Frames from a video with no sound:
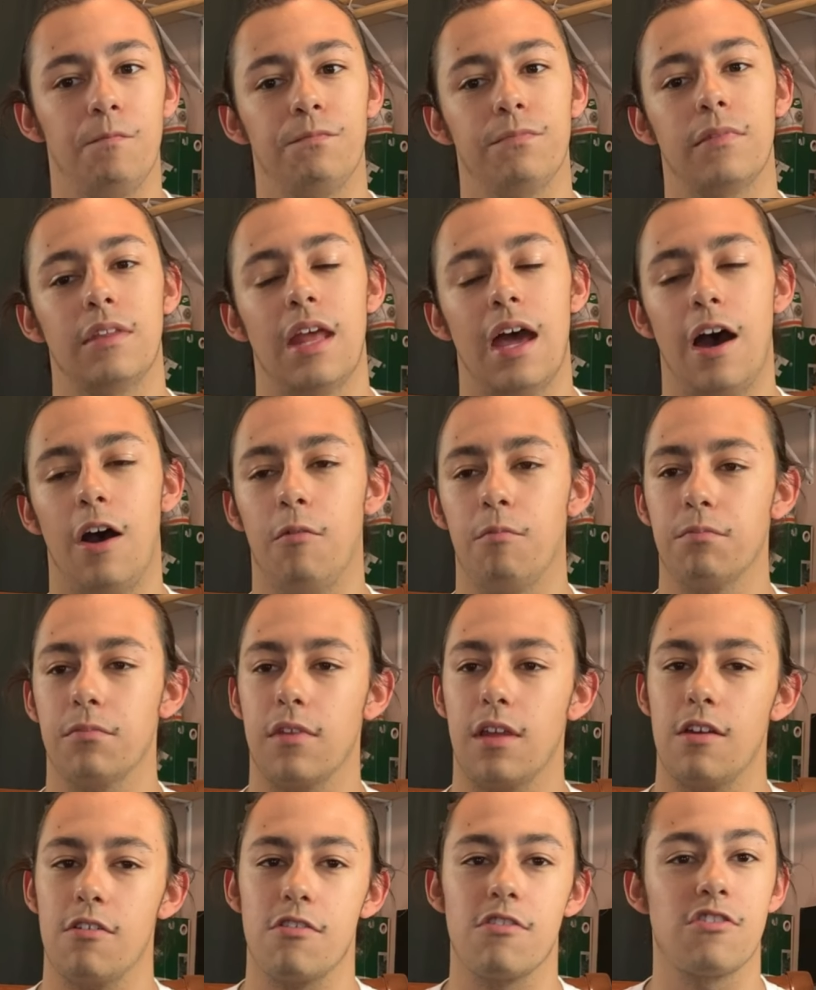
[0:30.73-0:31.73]
Now,
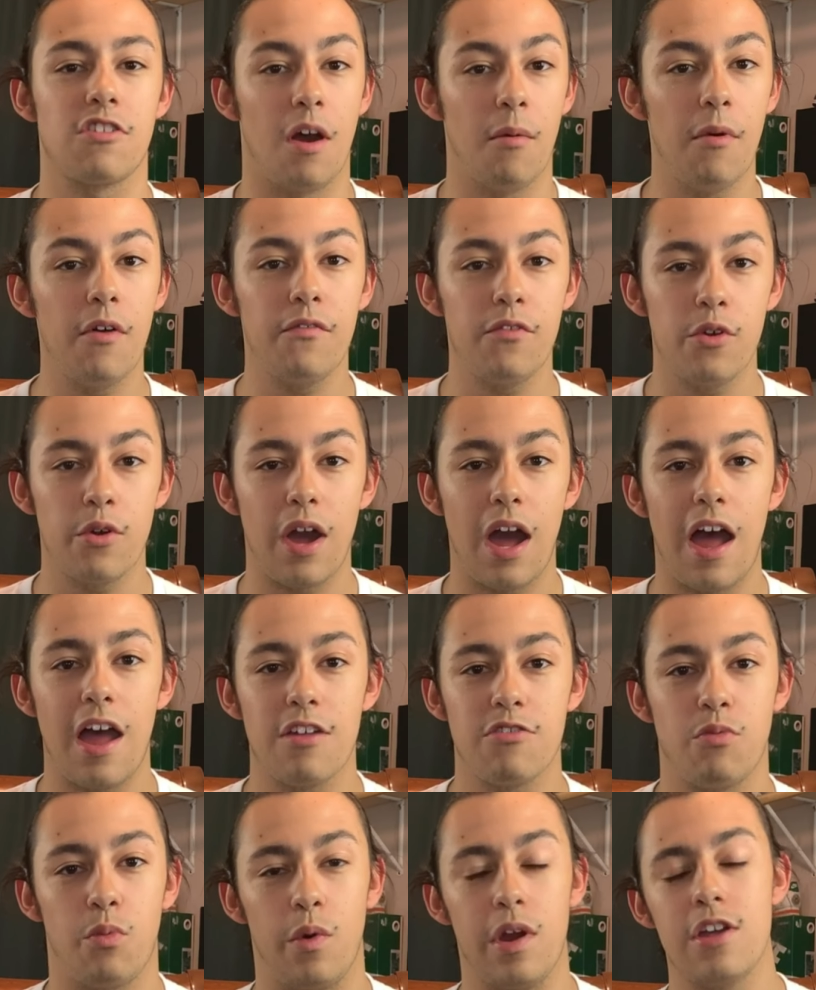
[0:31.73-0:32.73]
some of you
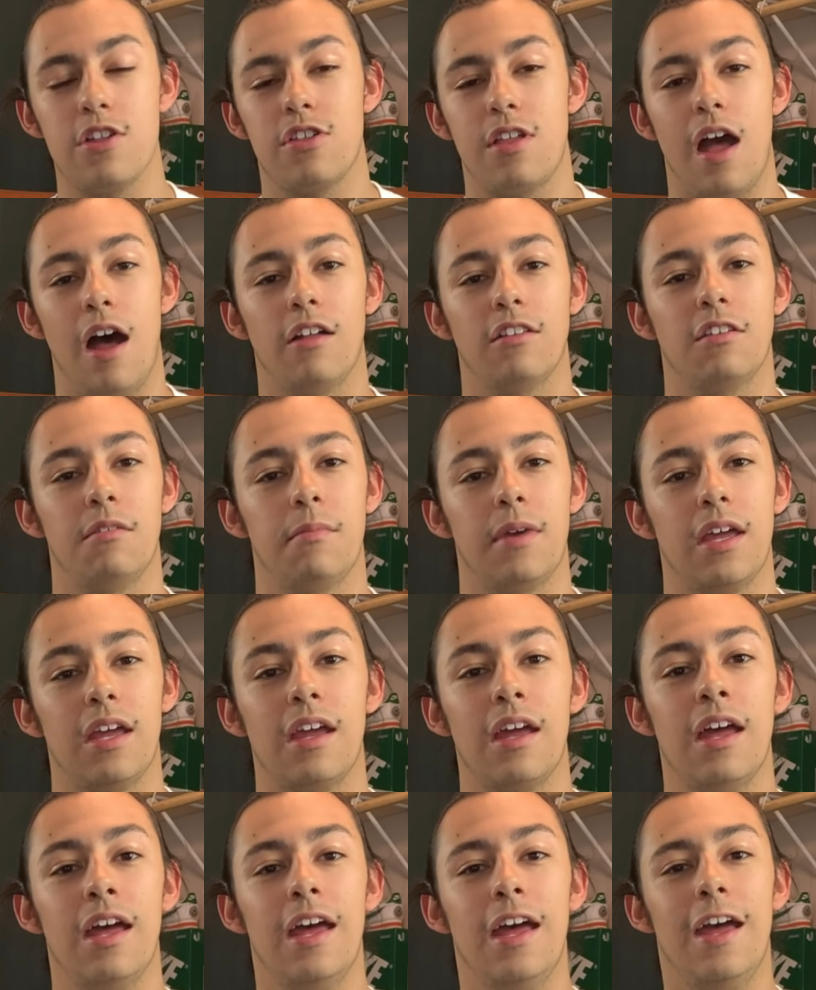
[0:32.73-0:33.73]
guys reached out to
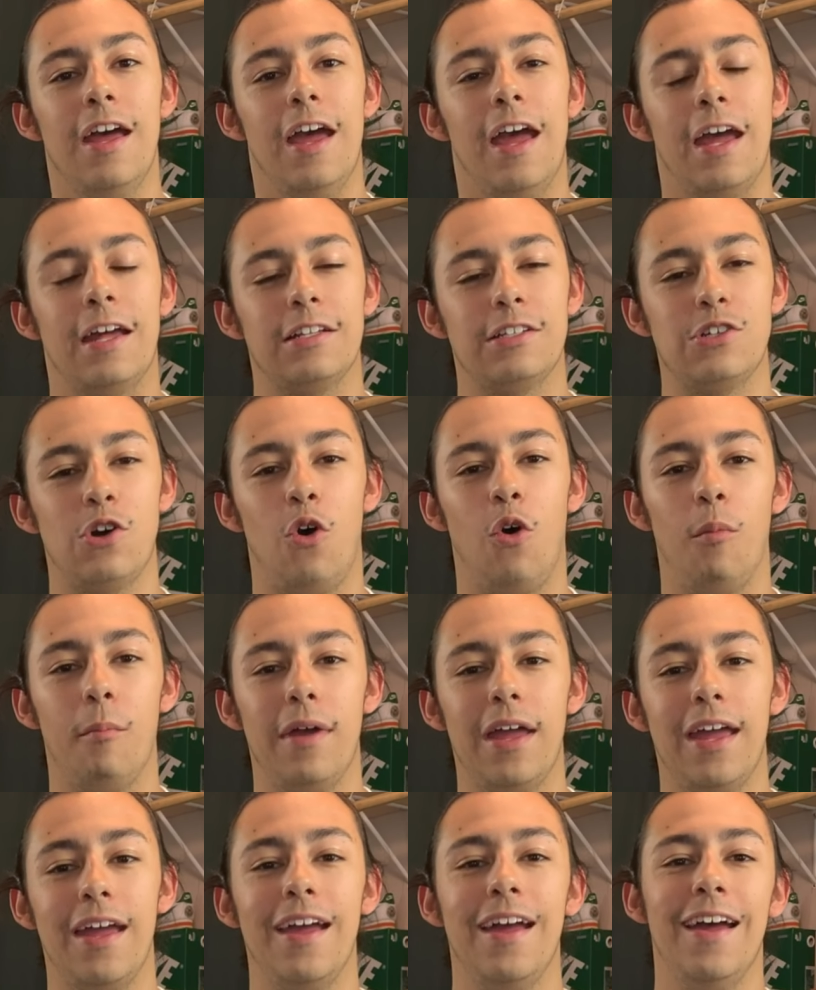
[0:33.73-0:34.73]
me and told
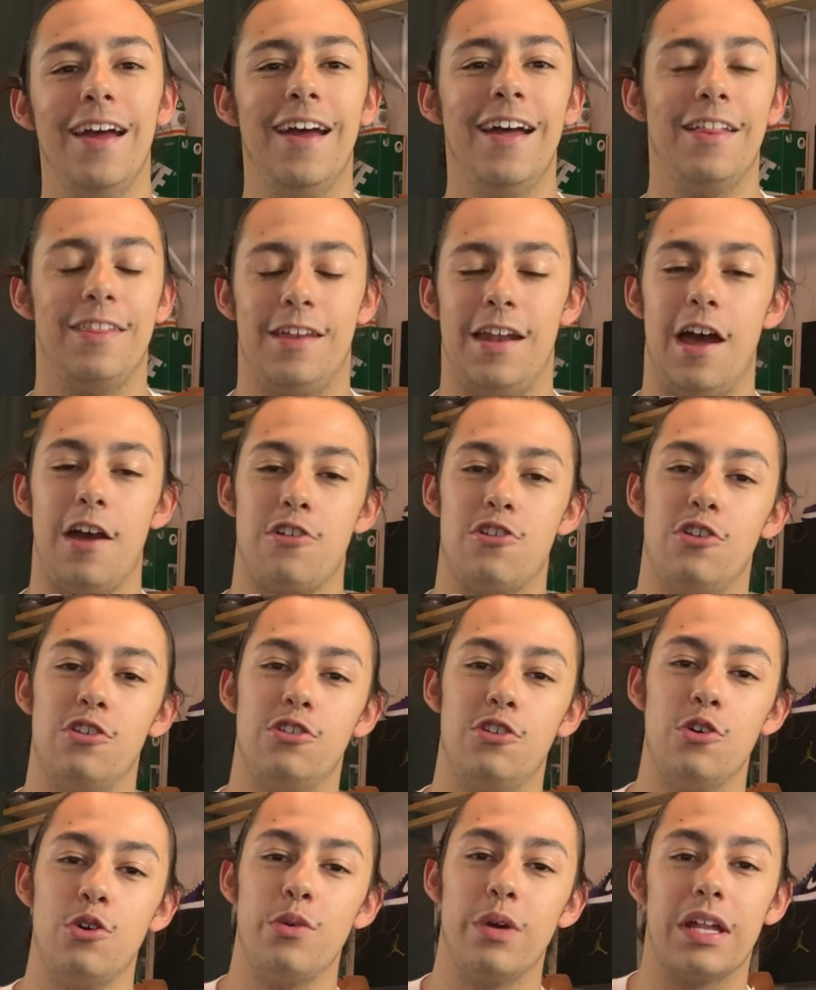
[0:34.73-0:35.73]
me that I should
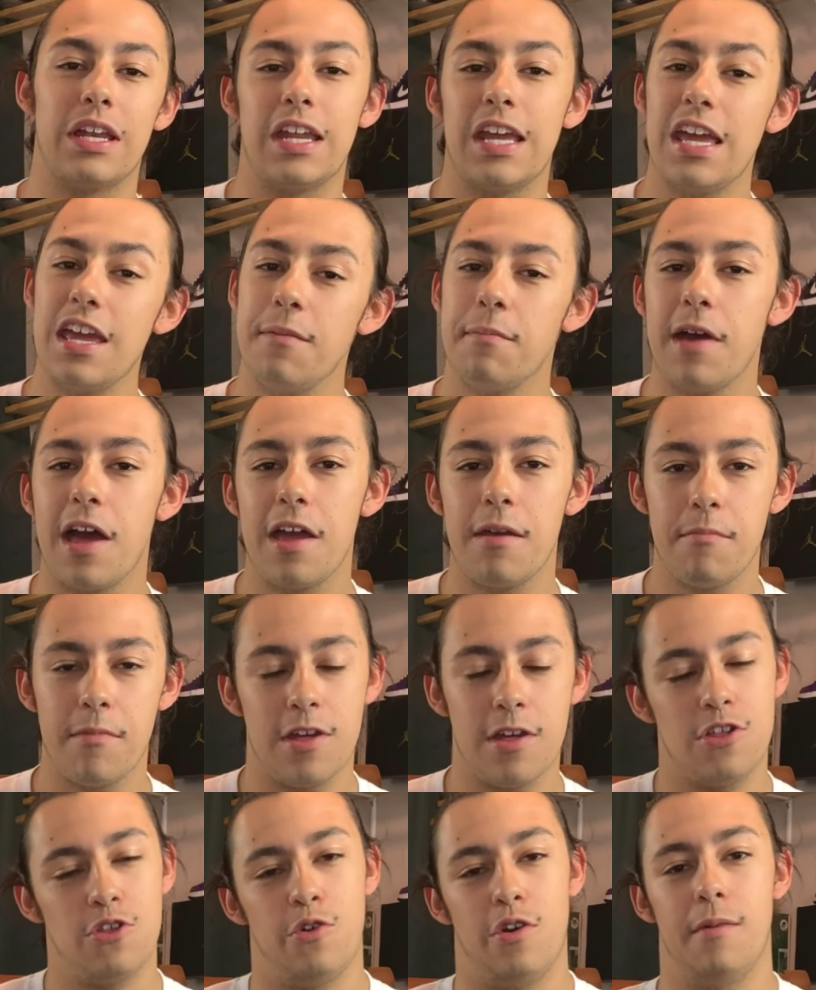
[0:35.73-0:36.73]
do an eBay
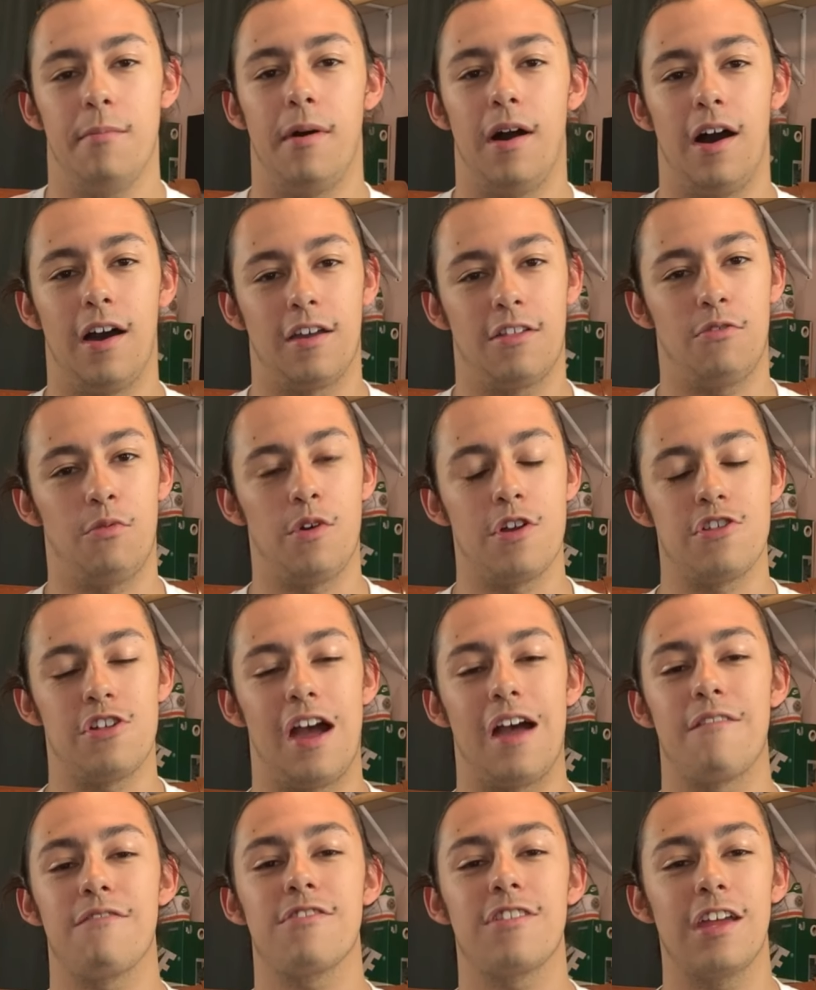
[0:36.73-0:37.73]
mystery box, which
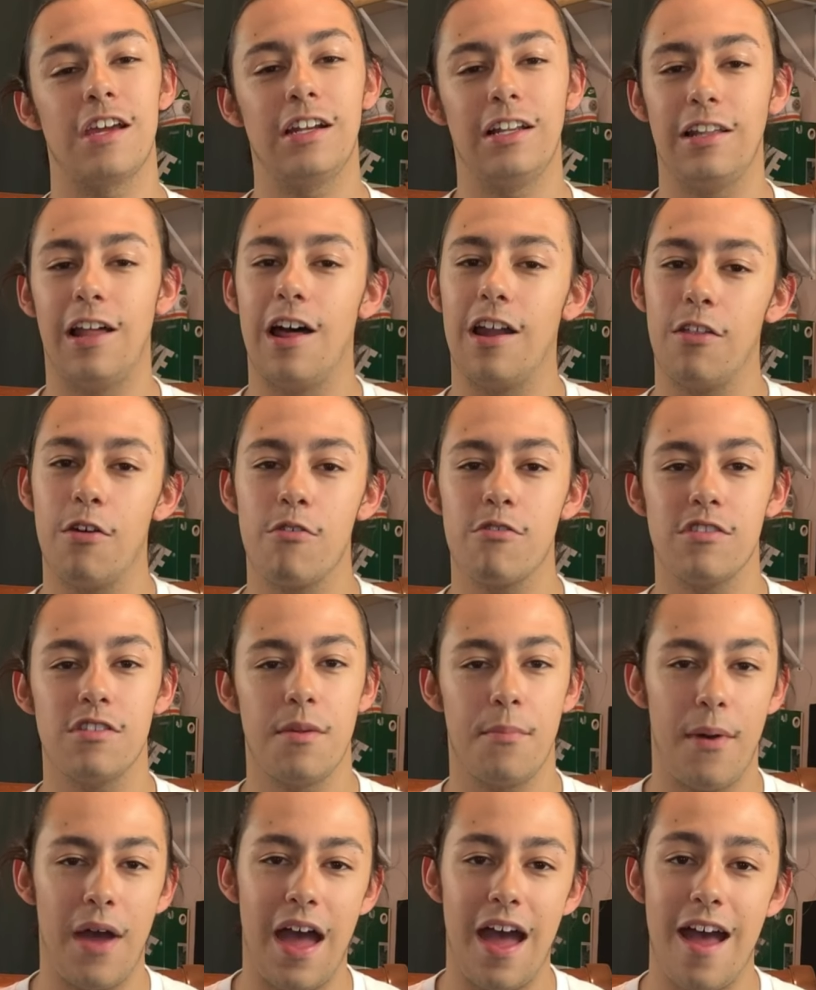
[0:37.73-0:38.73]
I've seen a lot of those in the
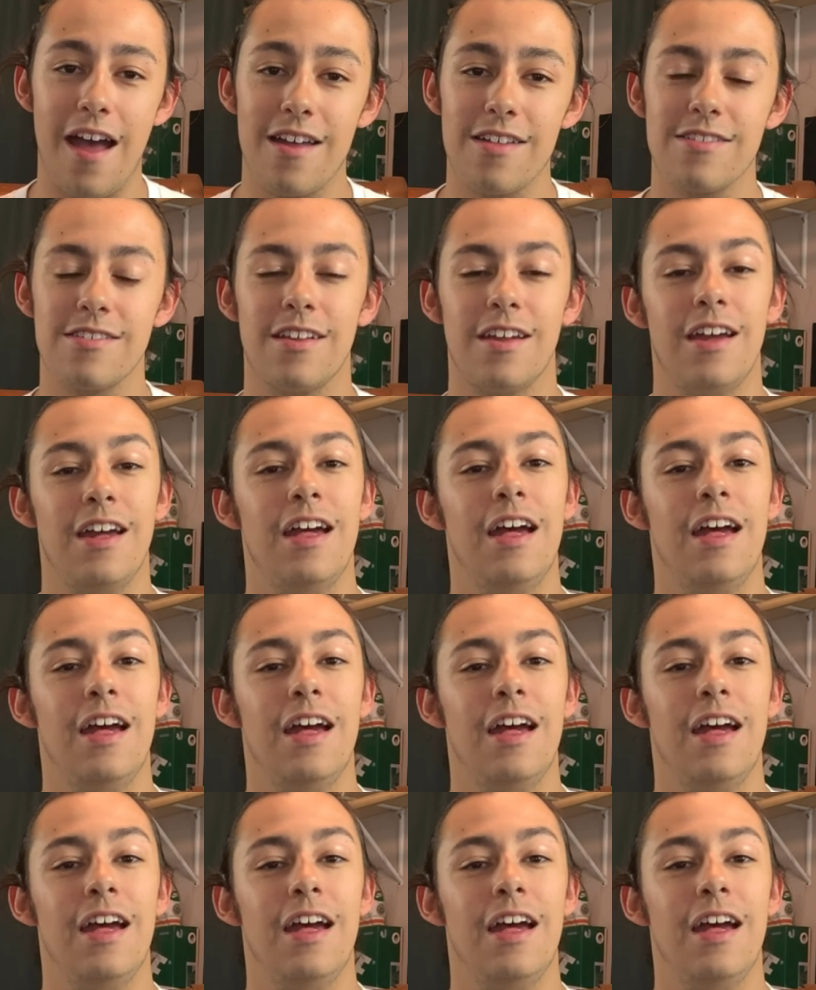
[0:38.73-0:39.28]
past,